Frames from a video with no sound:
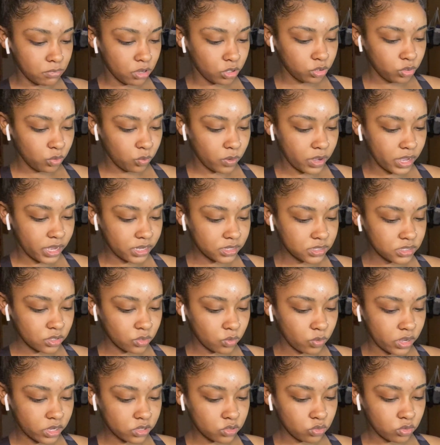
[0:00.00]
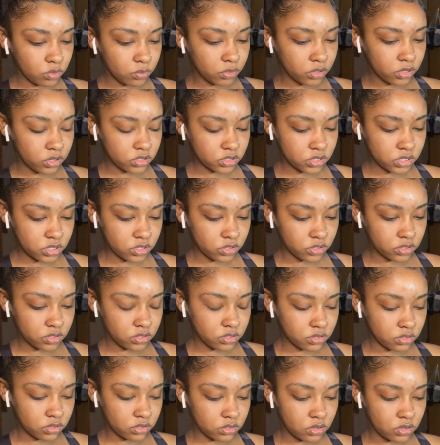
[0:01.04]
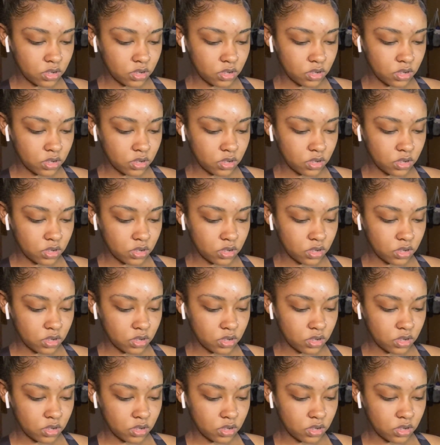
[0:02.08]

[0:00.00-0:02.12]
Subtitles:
Put the wax in the wax warmer until it's a